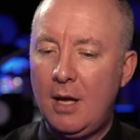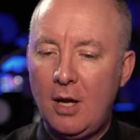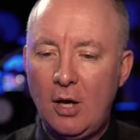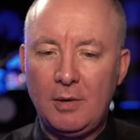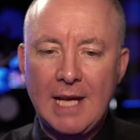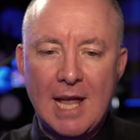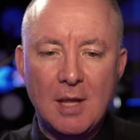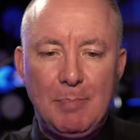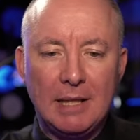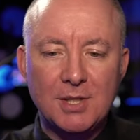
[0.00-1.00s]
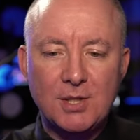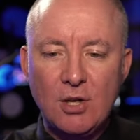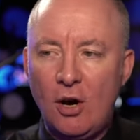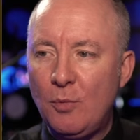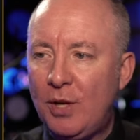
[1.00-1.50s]
Okay, the bella's
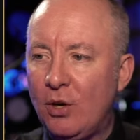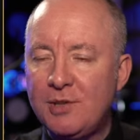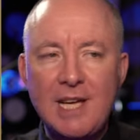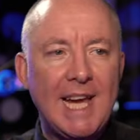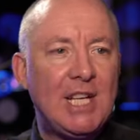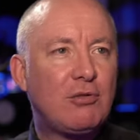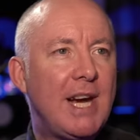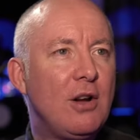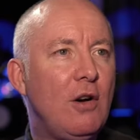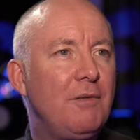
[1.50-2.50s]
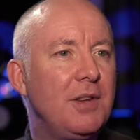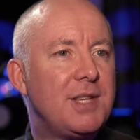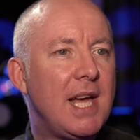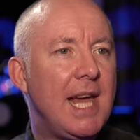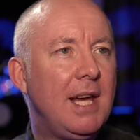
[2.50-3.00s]
gone. We got day trader of the
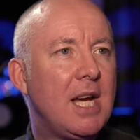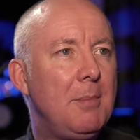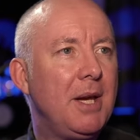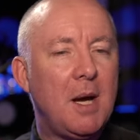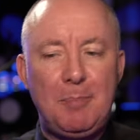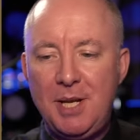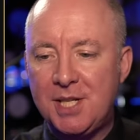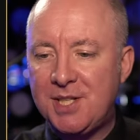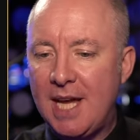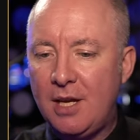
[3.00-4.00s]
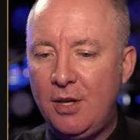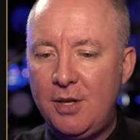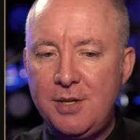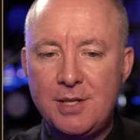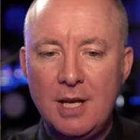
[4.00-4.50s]
day coming up in a
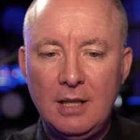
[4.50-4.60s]
second.